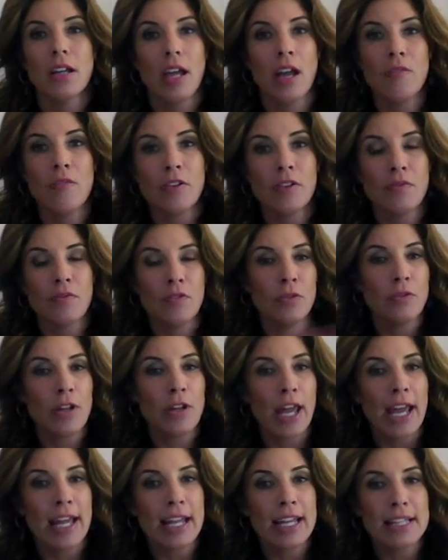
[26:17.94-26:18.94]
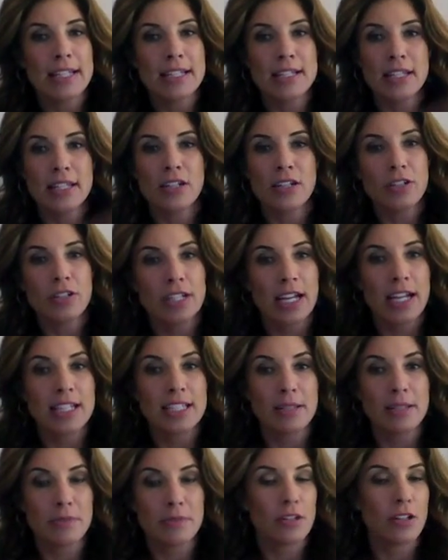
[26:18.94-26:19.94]
every few days, send her a
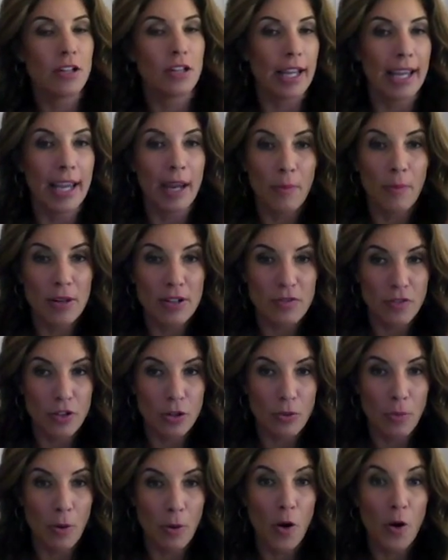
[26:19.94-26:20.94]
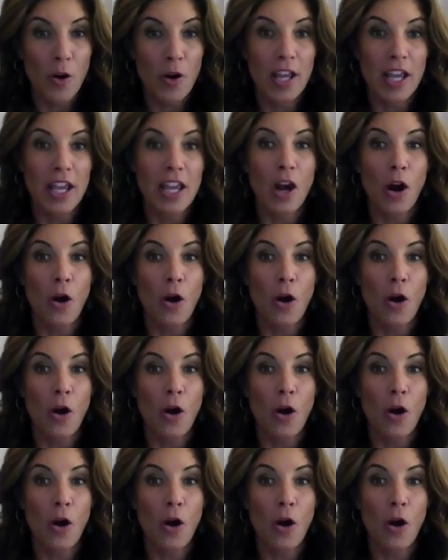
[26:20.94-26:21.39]
text and look, can't wait for your party.